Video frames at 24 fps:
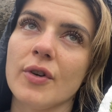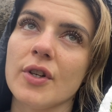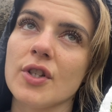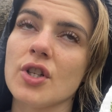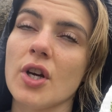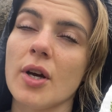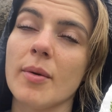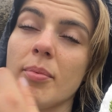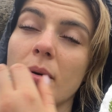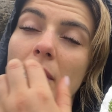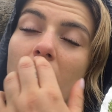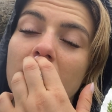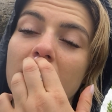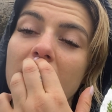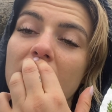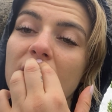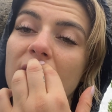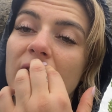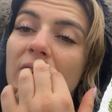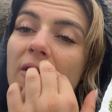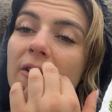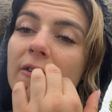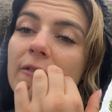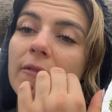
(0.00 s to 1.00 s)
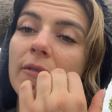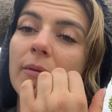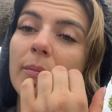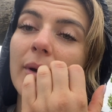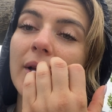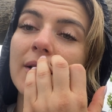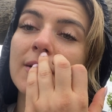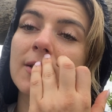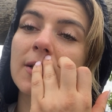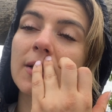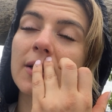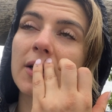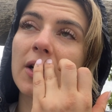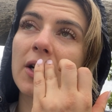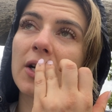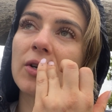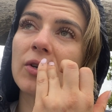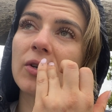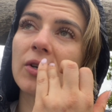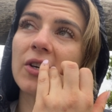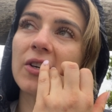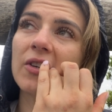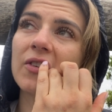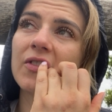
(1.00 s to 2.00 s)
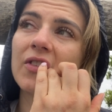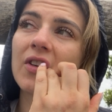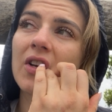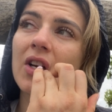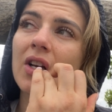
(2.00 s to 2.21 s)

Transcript: which I probably could have, mentally I could have,